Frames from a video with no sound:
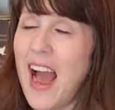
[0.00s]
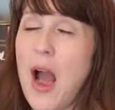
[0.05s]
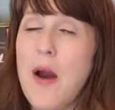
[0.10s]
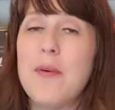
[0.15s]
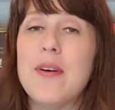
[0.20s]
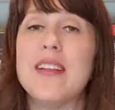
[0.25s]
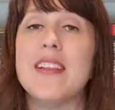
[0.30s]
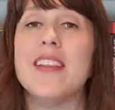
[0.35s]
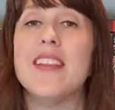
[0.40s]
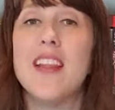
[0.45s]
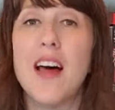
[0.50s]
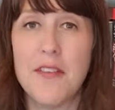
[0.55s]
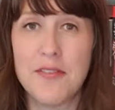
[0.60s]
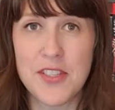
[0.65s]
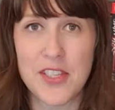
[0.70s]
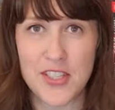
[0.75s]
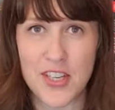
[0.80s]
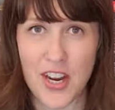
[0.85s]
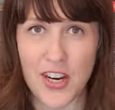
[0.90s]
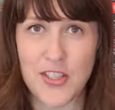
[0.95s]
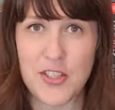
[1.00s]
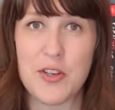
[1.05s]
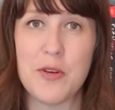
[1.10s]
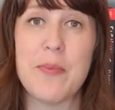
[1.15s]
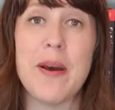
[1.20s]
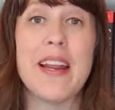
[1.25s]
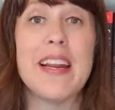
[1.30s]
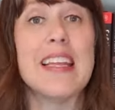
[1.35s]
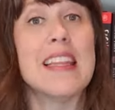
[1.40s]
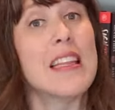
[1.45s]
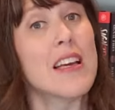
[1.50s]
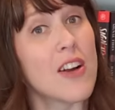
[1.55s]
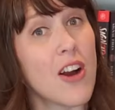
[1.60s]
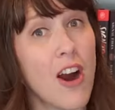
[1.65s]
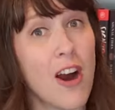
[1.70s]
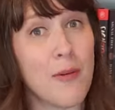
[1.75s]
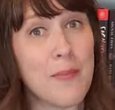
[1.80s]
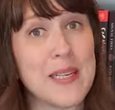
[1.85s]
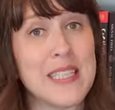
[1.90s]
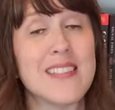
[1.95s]
I would love to talk to you about it in the
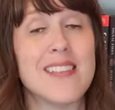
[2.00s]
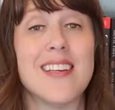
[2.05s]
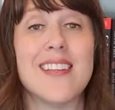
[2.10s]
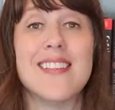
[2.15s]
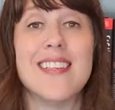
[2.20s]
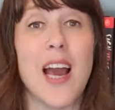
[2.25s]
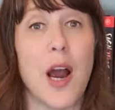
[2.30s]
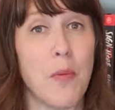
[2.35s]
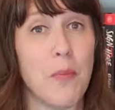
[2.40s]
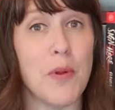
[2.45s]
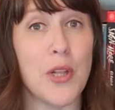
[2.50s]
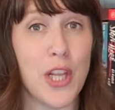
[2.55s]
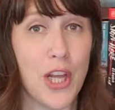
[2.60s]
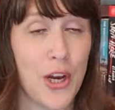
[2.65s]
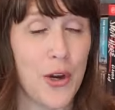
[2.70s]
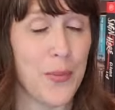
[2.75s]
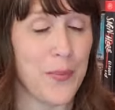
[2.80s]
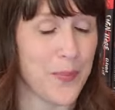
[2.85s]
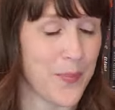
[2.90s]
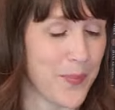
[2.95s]
comments down below.